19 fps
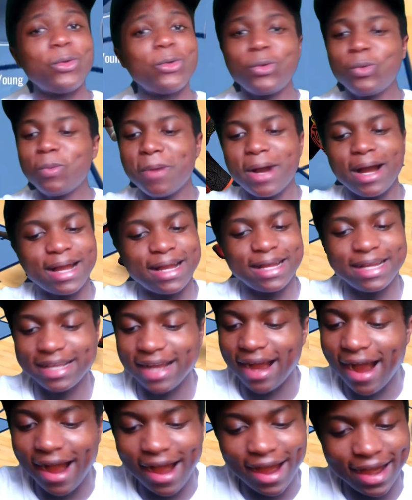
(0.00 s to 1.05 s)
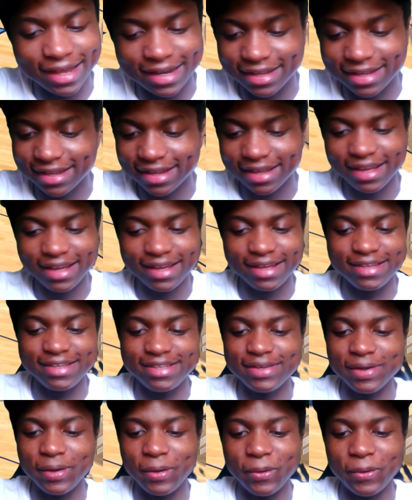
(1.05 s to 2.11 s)
my god.
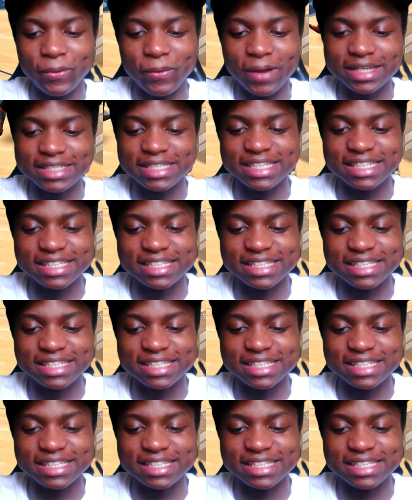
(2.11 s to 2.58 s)
Yo, I just